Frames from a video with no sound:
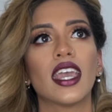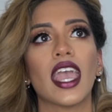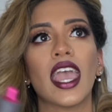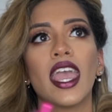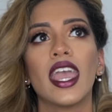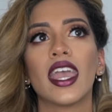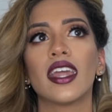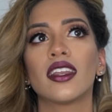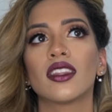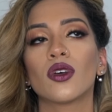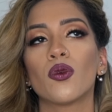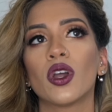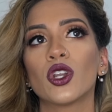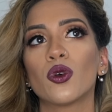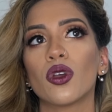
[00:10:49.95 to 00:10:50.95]
and
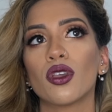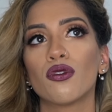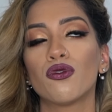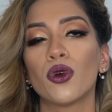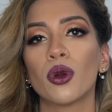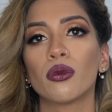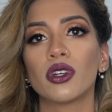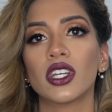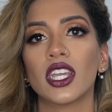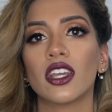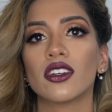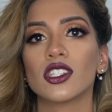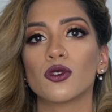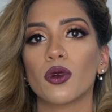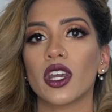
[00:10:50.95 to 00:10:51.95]
the one going forward
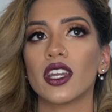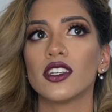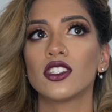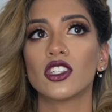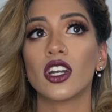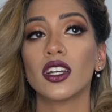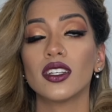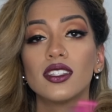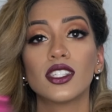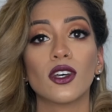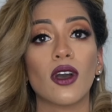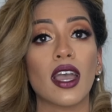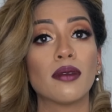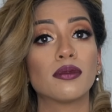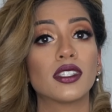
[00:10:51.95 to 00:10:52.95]
here is where I started,
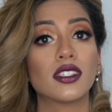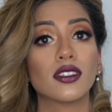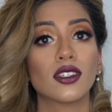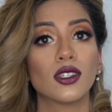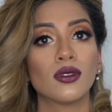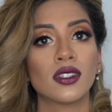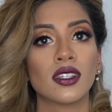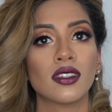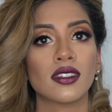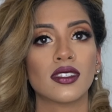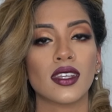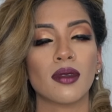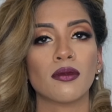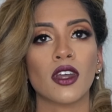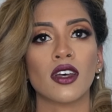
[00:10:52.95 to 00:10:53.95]
so I'm still using the
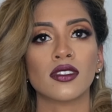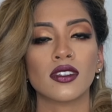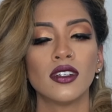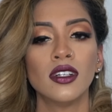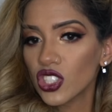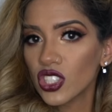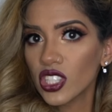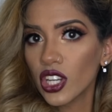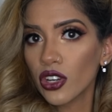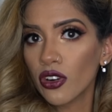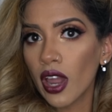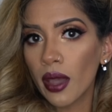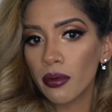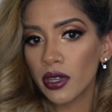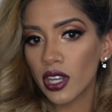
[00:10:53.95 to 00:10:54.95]
same nozzle. just gonna
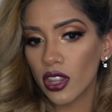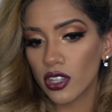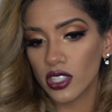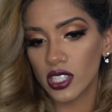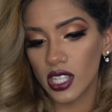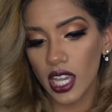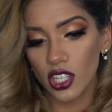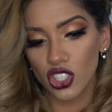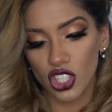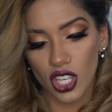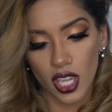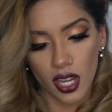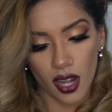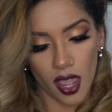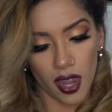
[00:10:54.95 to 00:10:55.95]
grab another
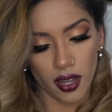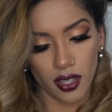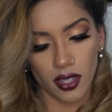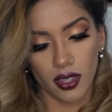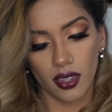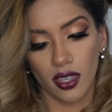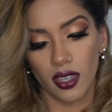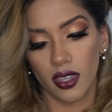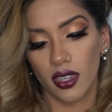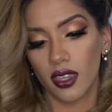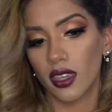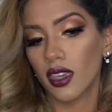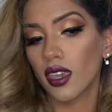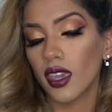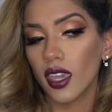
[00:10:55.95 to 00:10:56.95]
section and
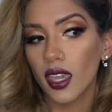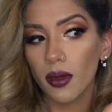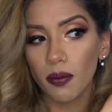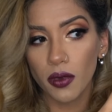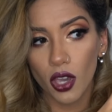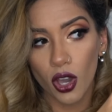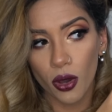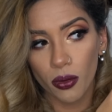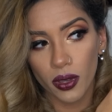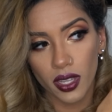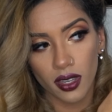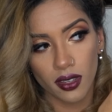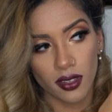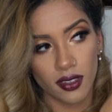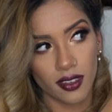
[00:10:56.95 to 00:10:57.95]
keep
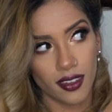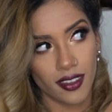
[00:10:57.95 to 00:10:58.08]
going.